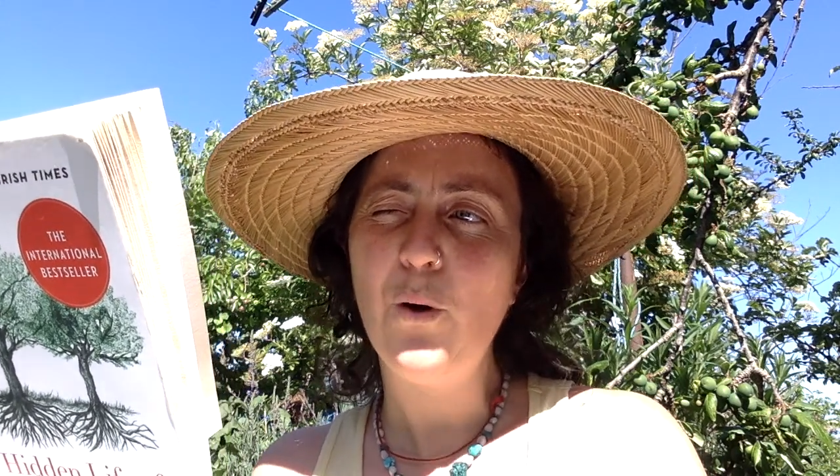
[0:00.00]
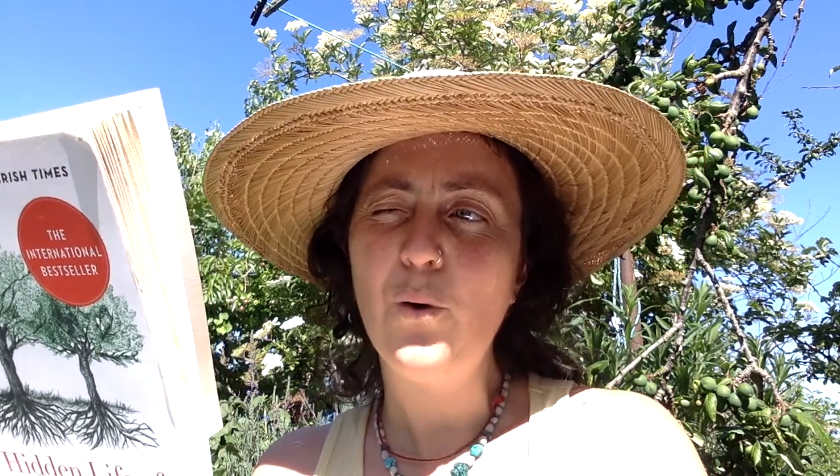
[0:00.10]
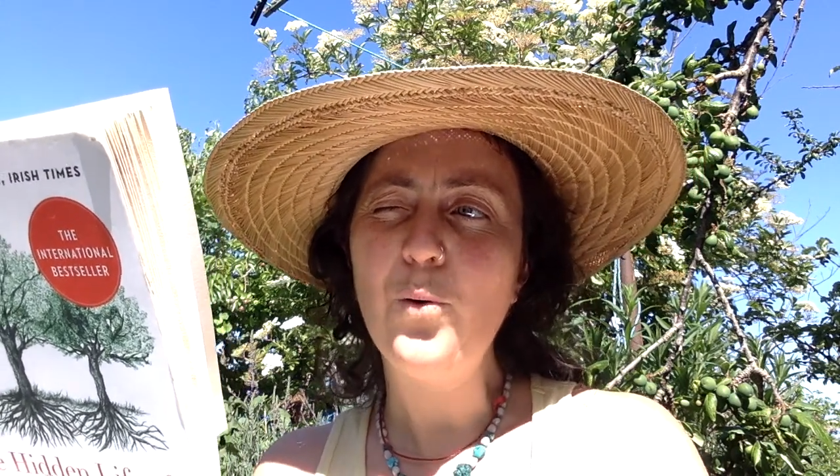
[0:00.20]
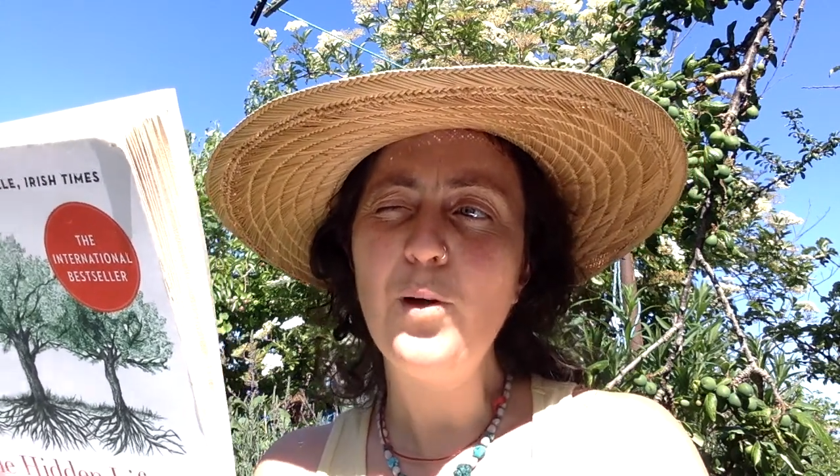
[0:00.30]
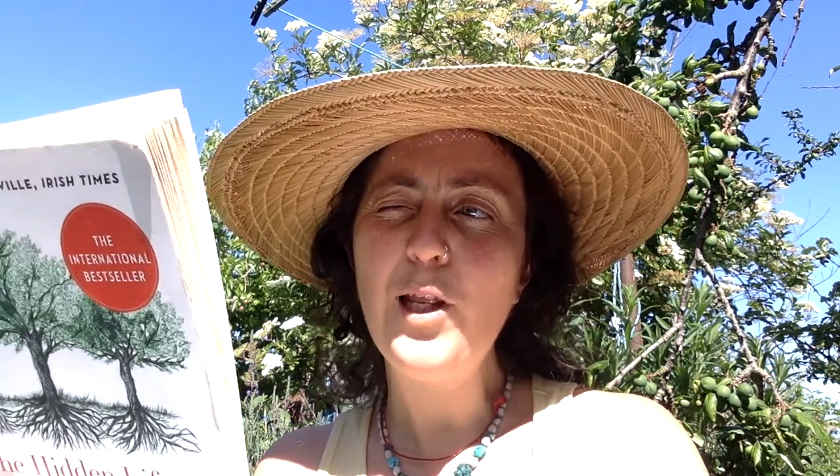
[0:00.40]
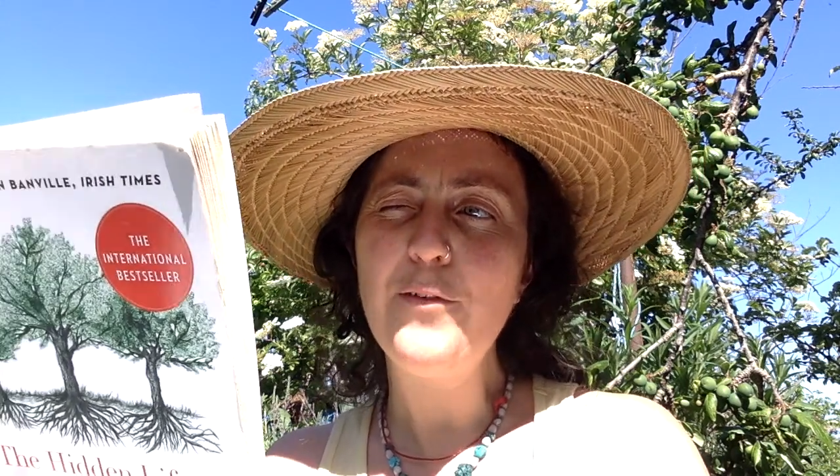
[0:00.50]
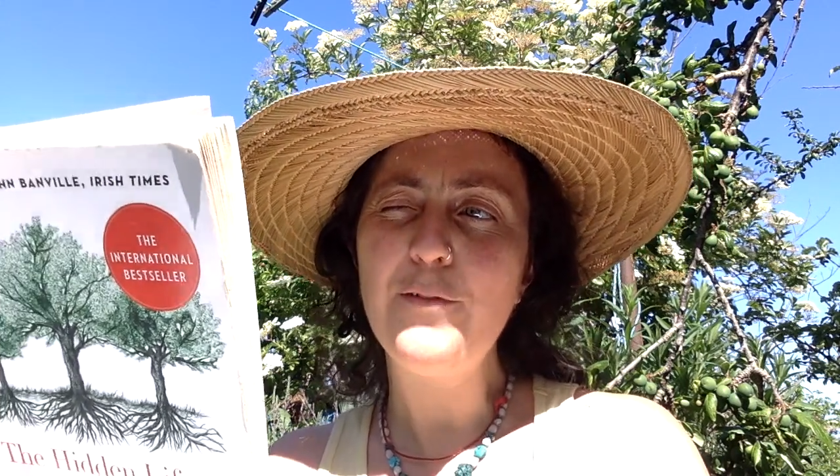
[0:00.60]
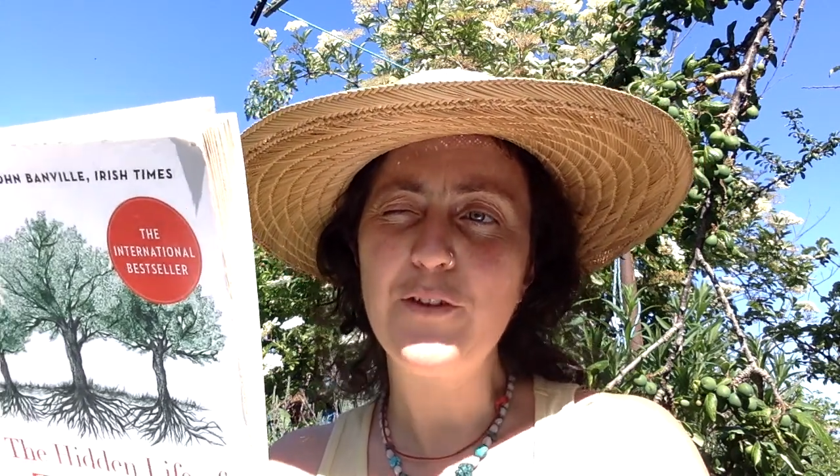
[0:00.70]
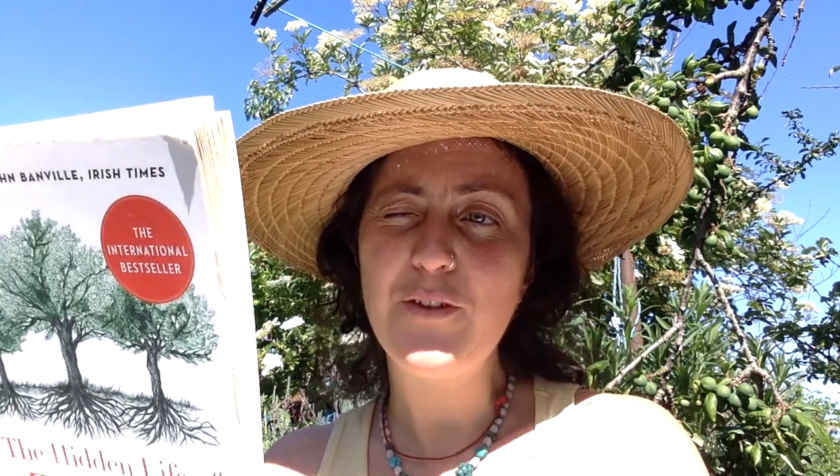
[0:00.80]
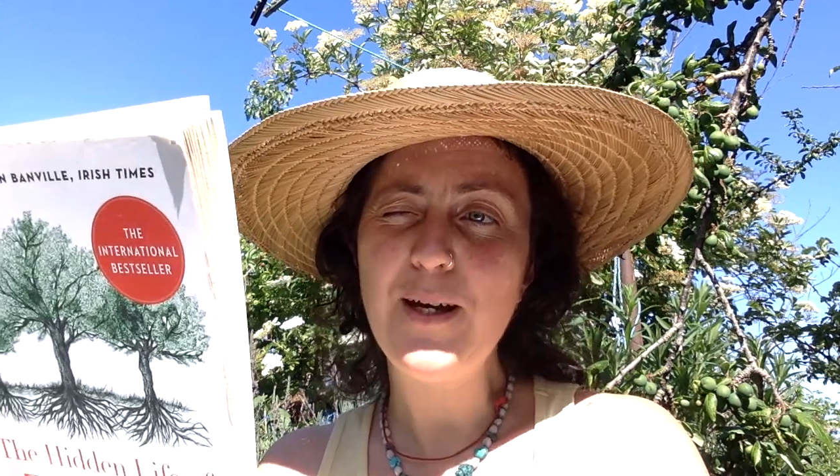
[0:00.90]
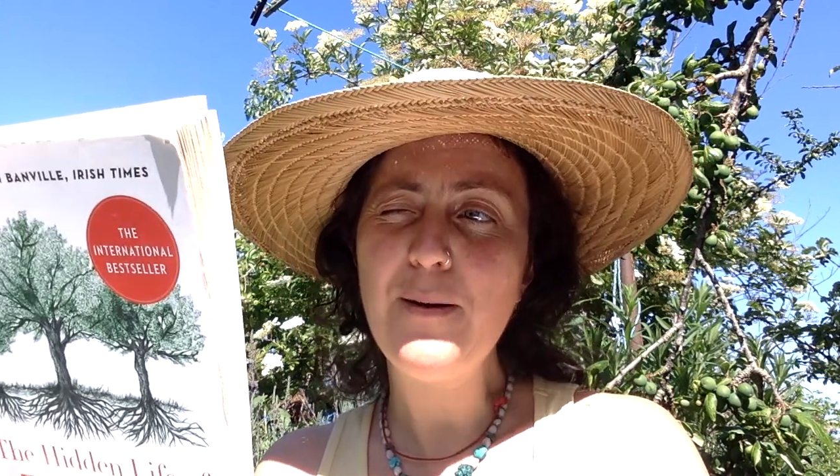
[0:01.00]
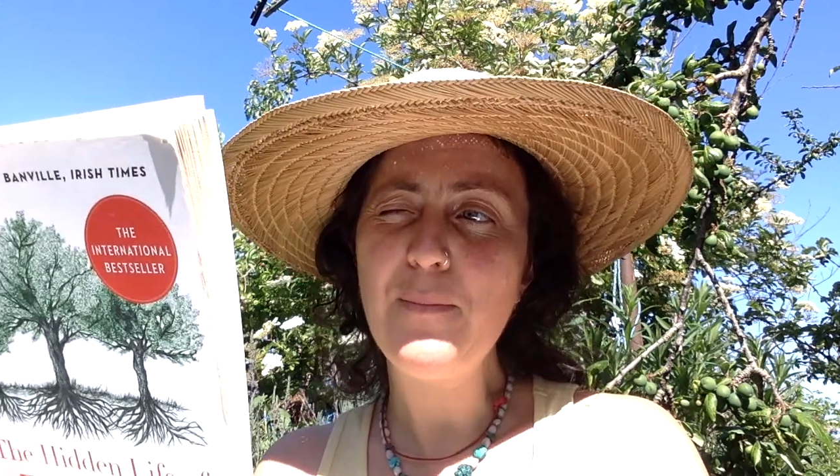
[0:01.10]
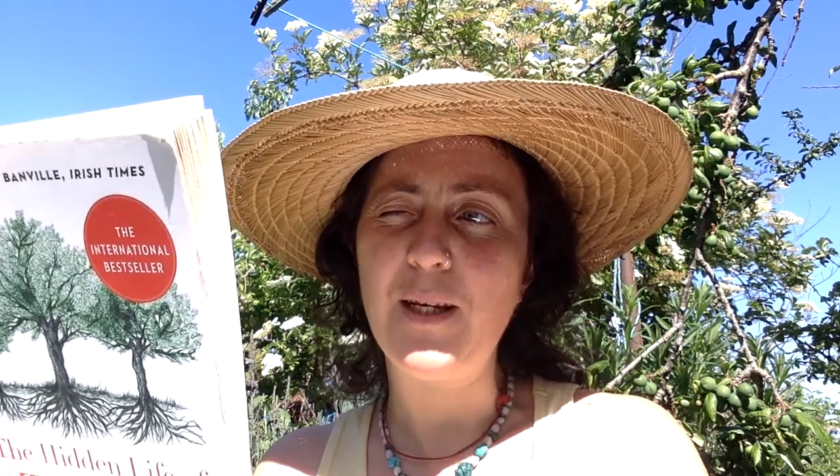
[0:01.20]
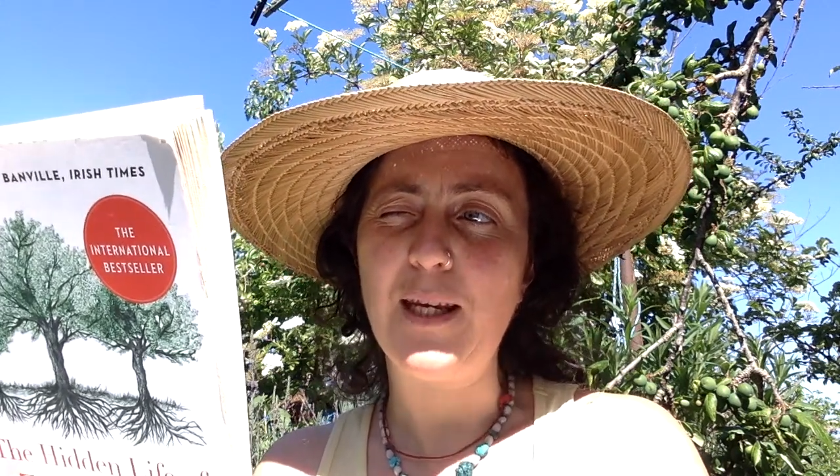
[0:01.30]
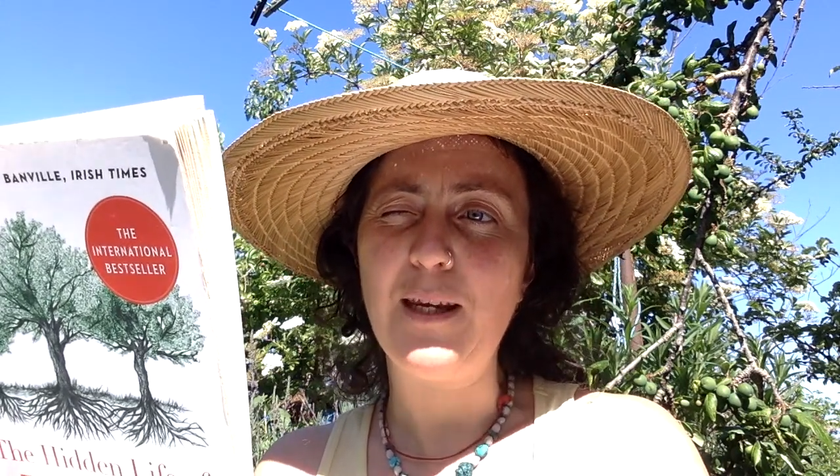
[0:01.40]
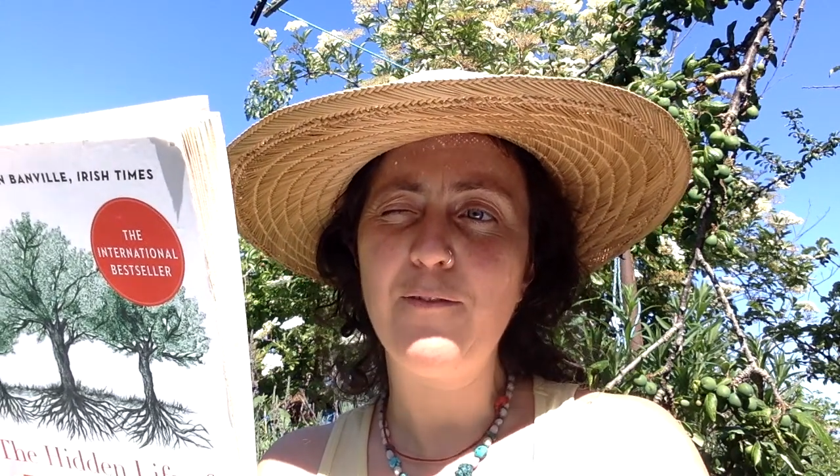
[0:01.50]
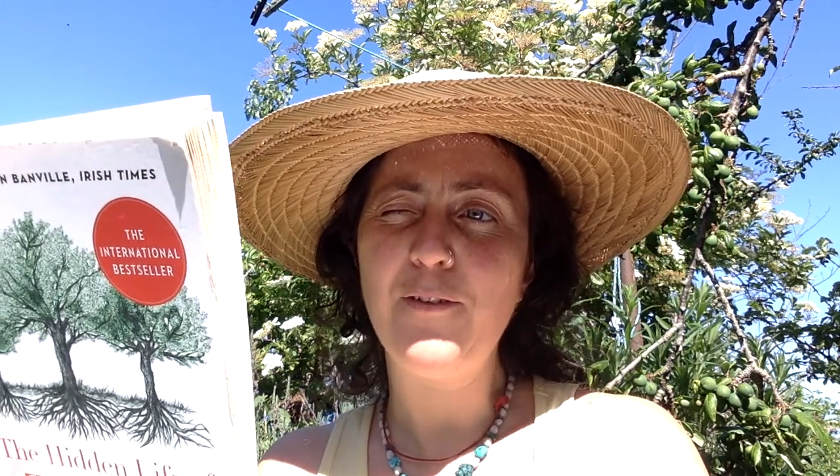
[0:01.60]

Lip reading: All over Germany,